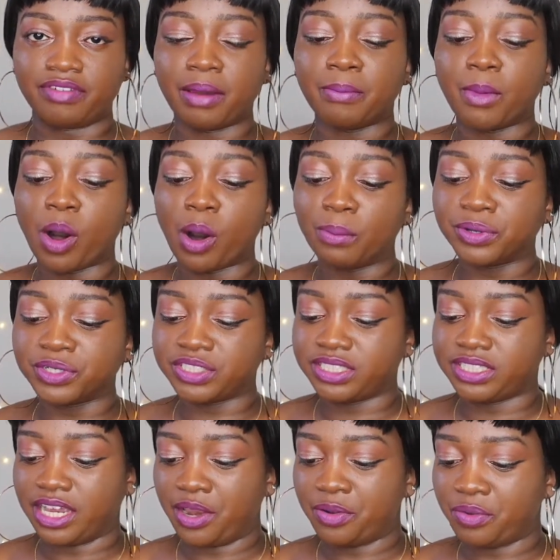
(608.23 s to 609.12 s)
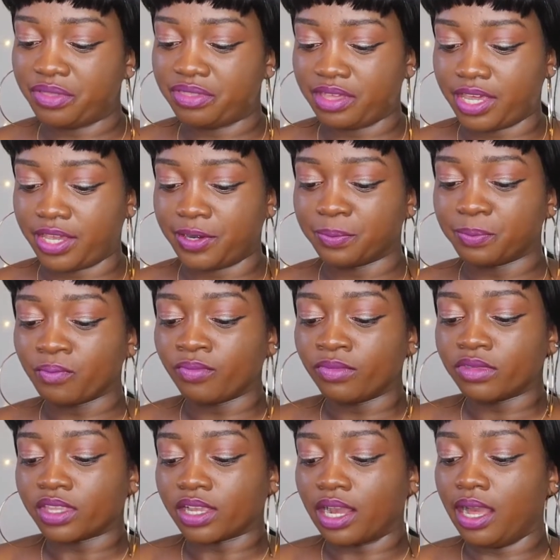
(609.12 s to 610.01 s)
I'm almost done with it.
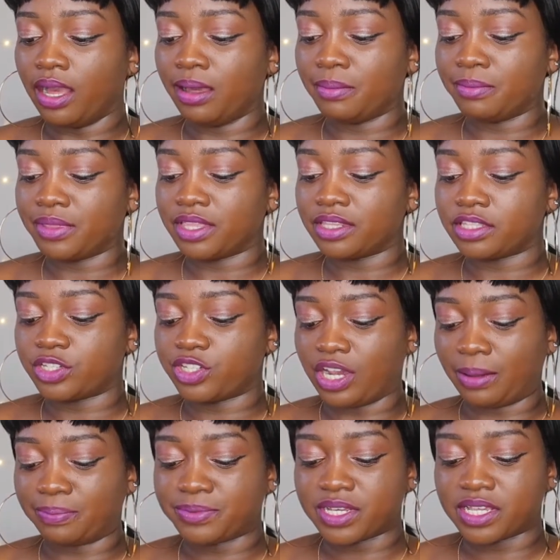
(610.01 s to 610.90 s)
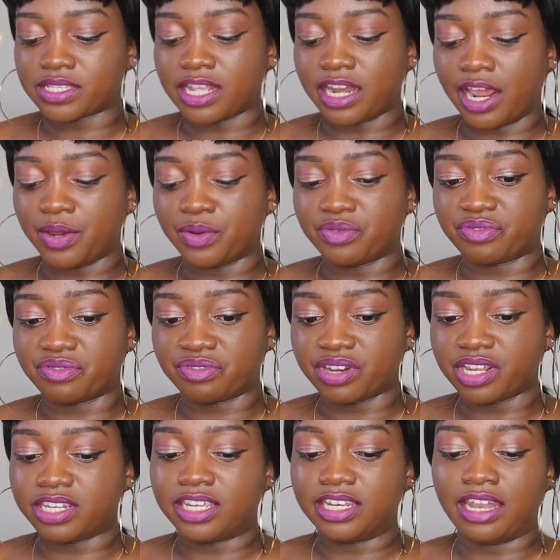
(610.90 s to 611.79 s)
The chapters that I
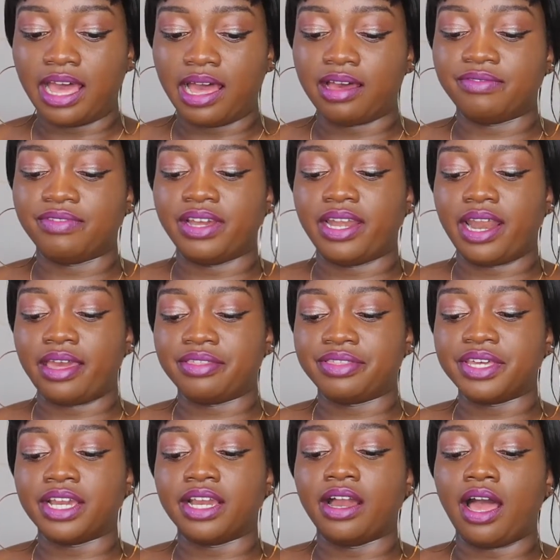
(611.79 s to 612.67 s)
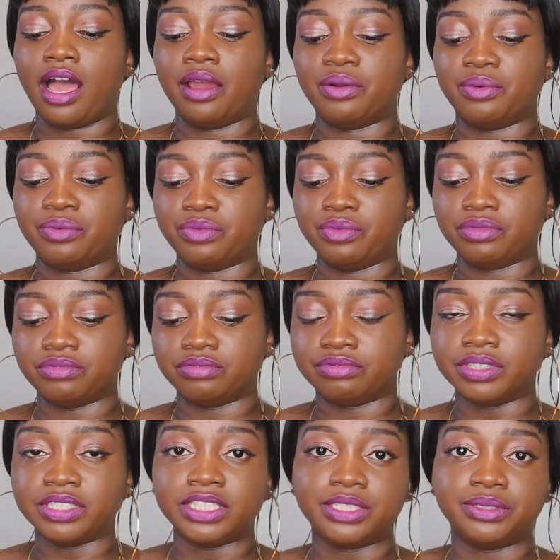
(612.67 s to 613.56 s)
really love and I think are
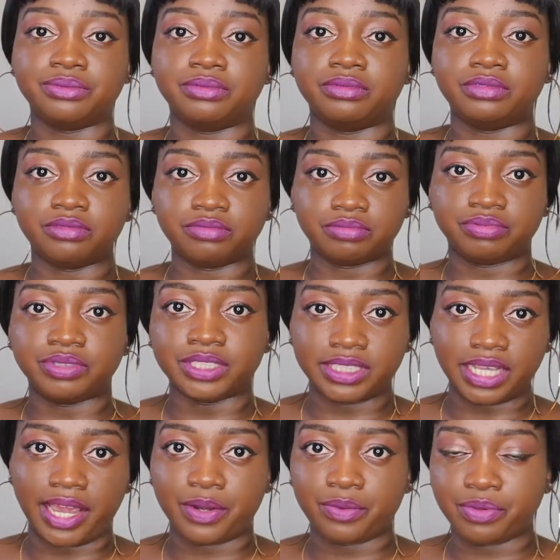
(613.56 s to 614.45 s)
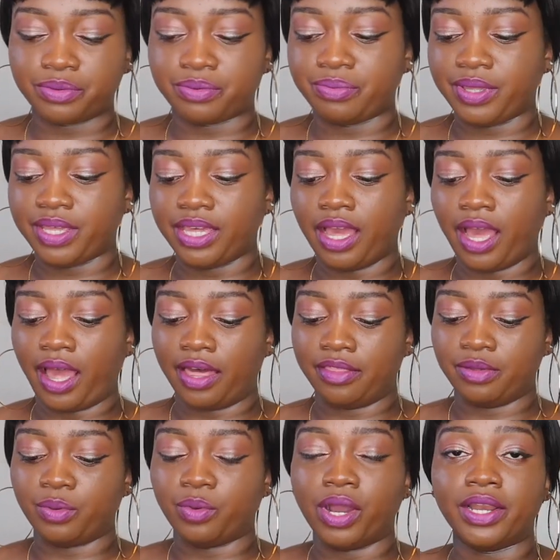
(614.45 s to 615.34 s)
really reside with me
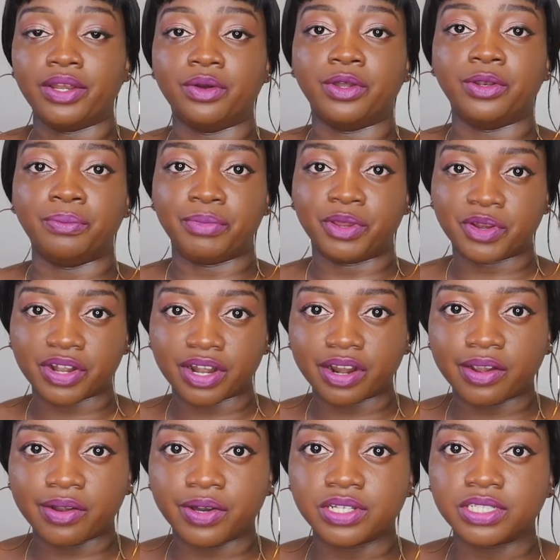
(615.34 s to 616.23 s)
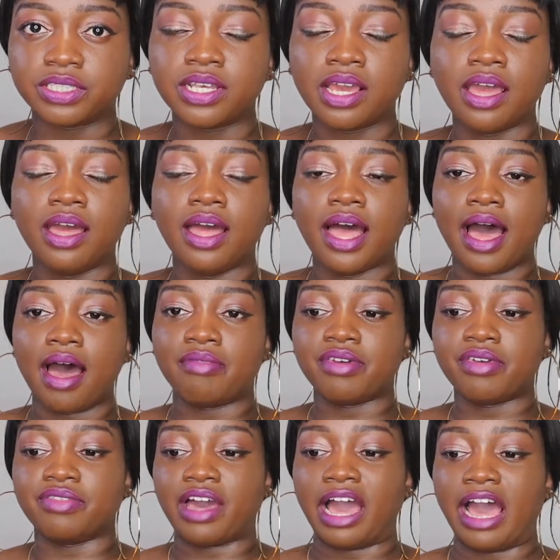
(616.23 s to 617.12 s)
are the one on miracles and
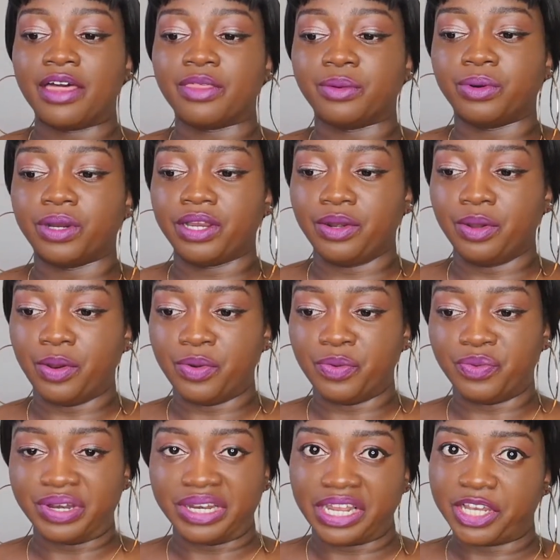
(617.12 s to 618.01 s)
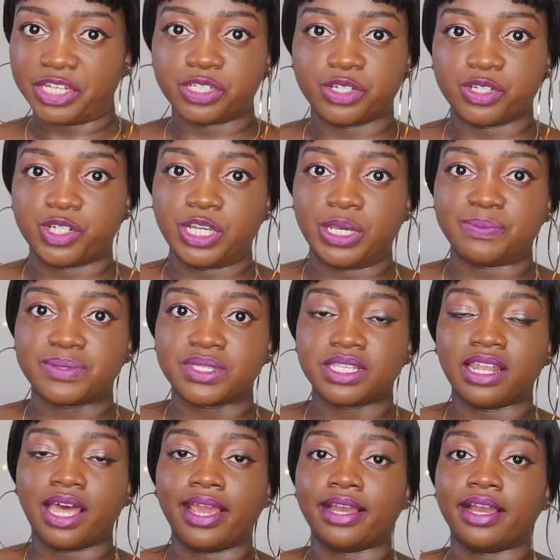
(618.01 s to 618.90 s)
then the other one on
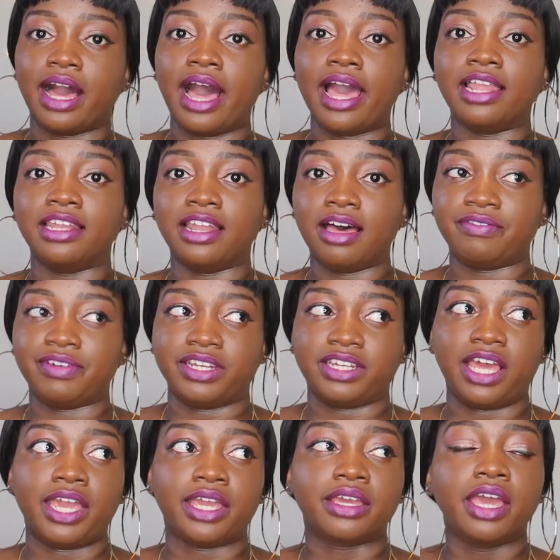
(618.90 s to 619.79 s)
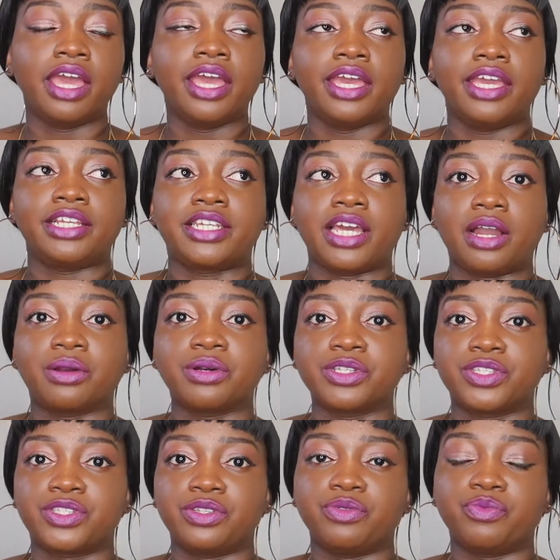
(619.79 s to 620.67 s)
relationships. Like, I love it. Like, it
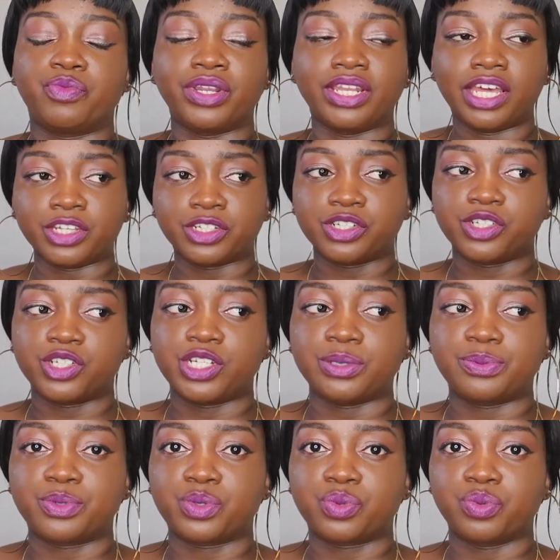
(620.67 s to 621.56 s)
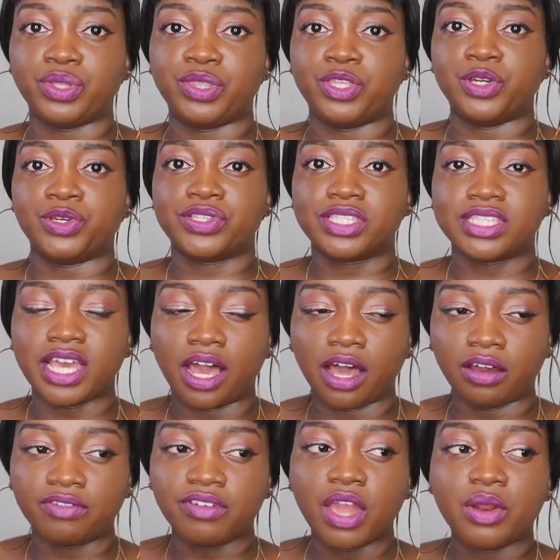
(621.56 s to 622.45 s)
tackles relationships with
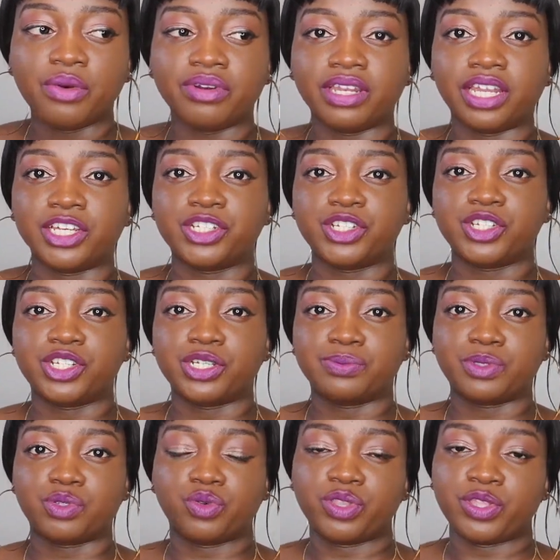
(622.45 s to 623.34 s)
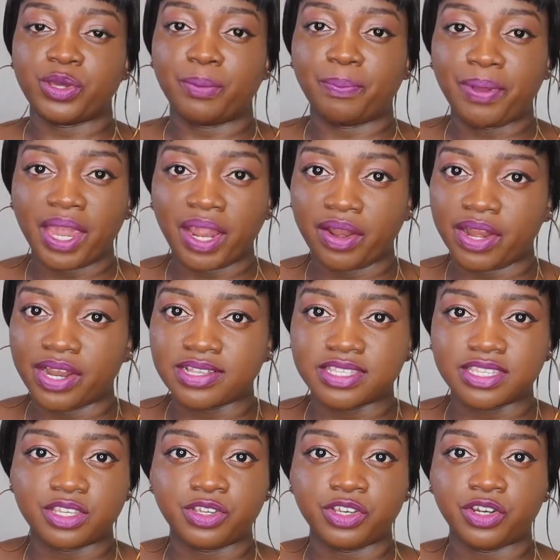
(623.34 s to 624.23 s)
yourself, relationships with your
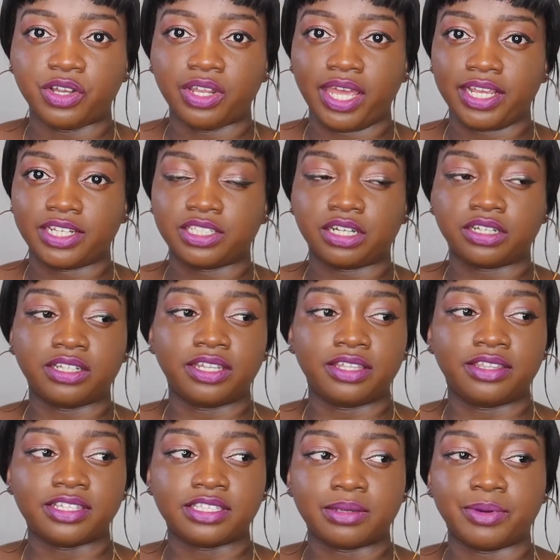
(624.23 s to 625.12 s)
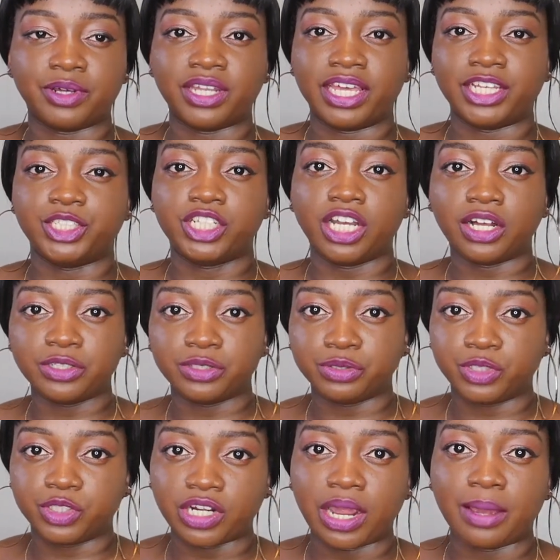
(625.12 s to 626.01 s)
parents, you know, like tackling things about like
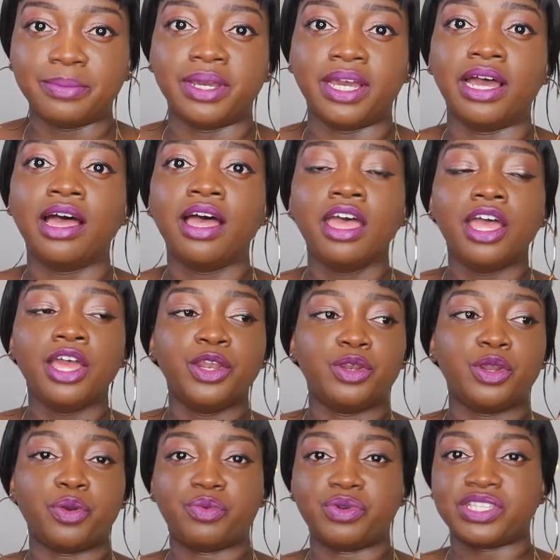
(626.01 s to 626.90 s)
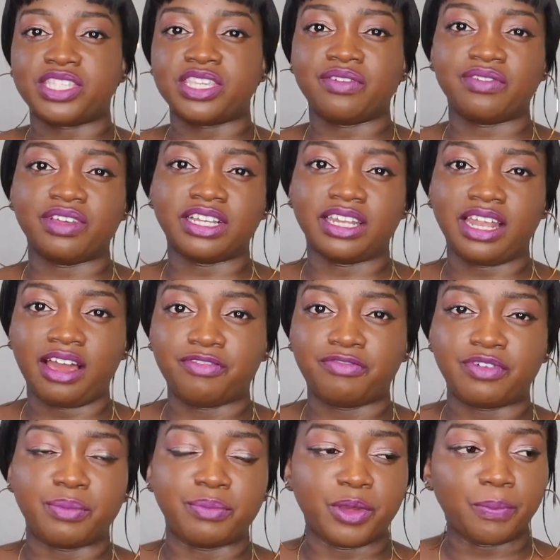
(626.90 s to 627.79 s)
childhood trauma, not receiving
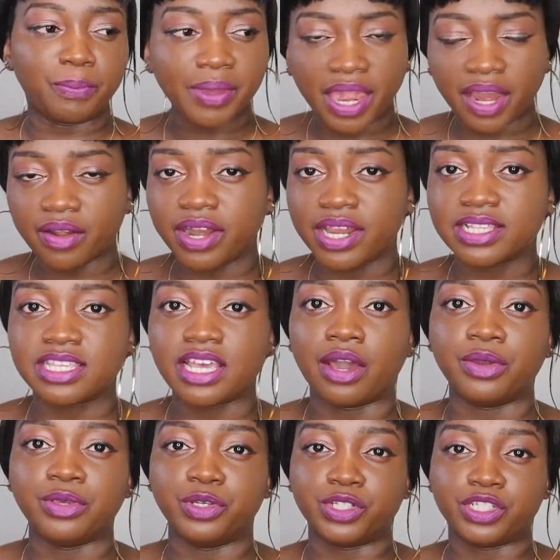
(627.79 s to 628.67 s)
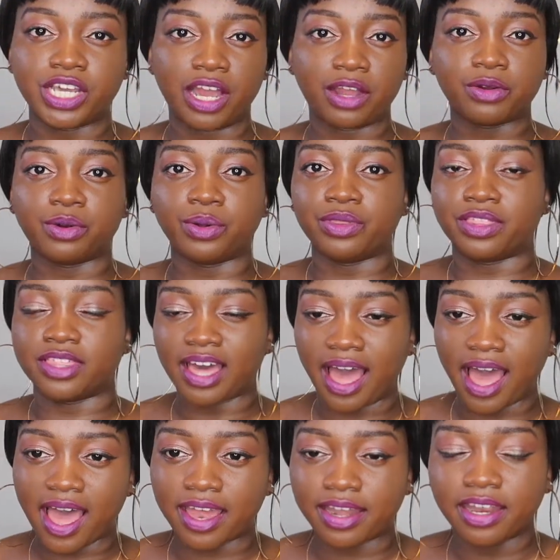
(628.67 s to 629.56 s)
love from your parents, how you tackle
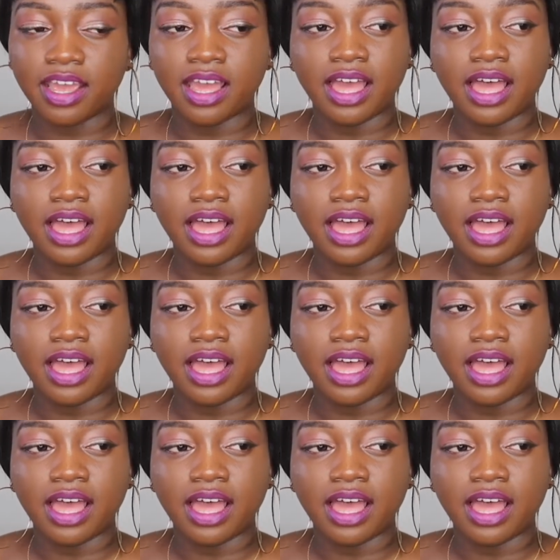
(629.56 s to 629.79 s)
that.